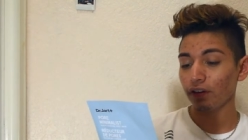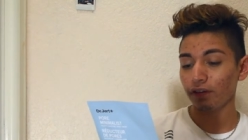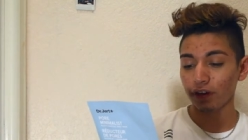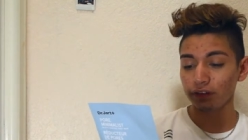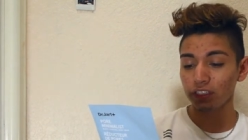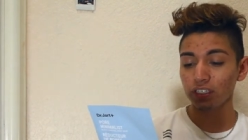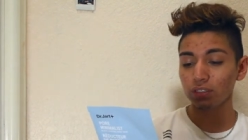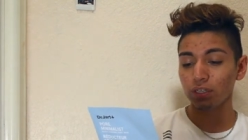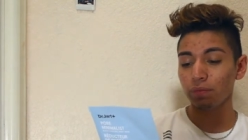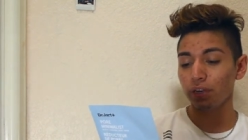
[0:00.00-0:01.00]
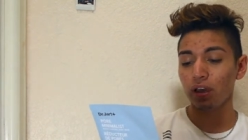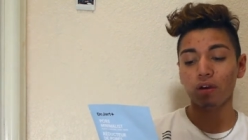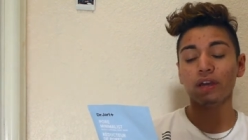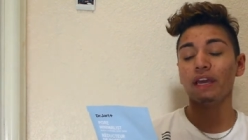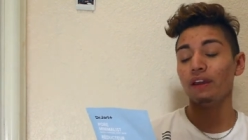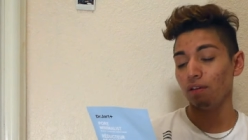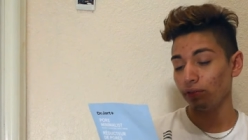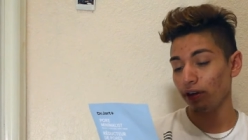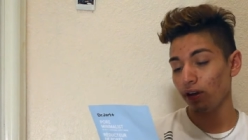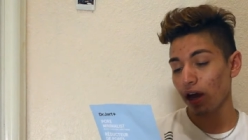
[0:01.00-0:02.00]
for 15 to 20 minutes. Oh, hell
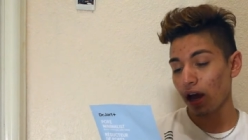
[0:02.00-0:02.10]
no.